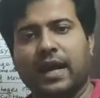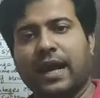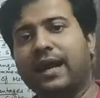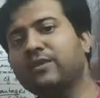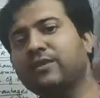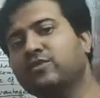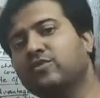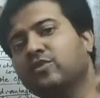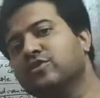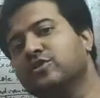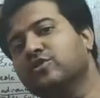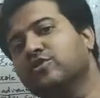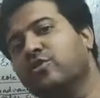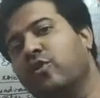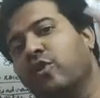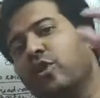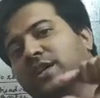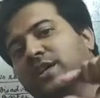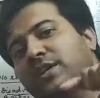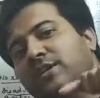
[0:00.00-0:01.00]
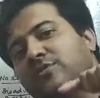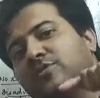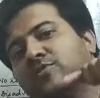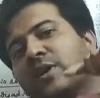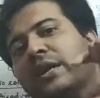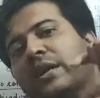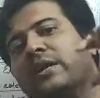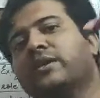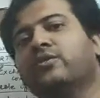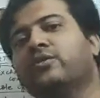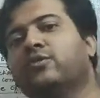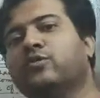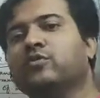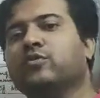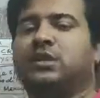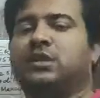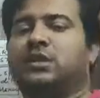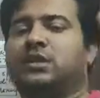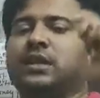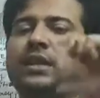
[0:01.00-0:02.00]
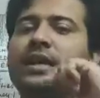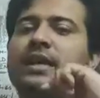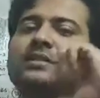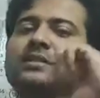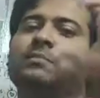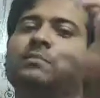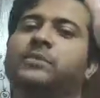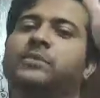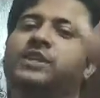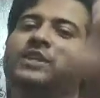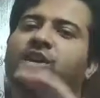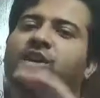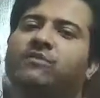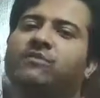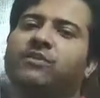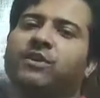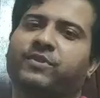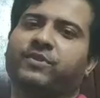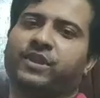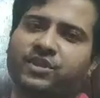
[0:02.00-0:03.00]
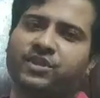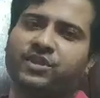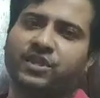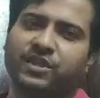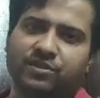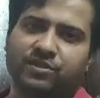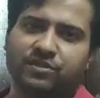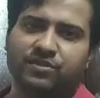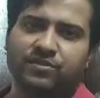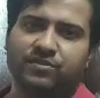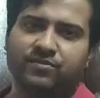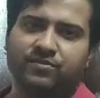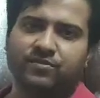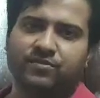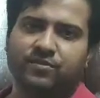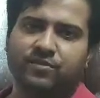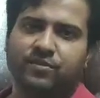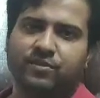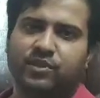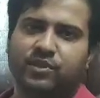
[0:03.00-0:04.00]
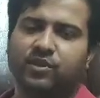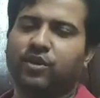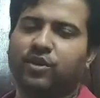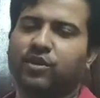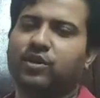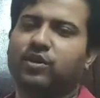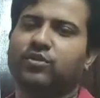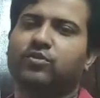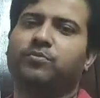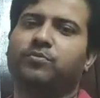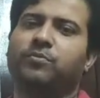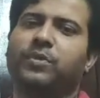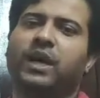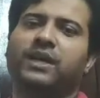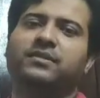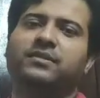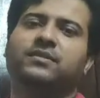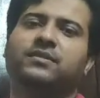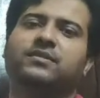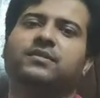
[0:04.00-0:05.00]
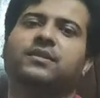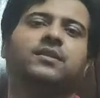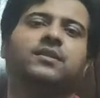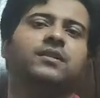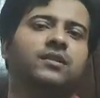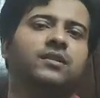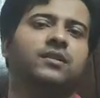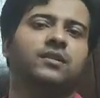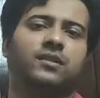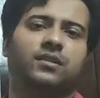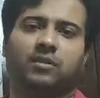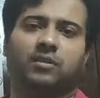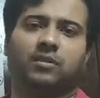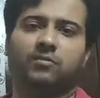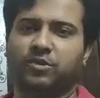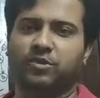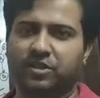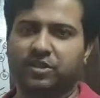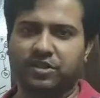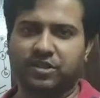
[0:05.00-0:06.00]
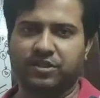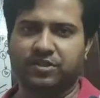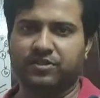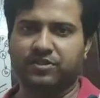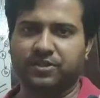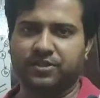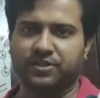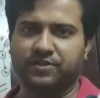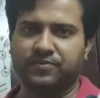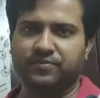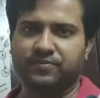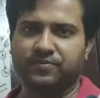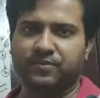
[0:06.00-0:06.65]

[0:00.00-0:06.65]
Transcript: And those coins were used as a medium of exchange in order to buy certain commodities.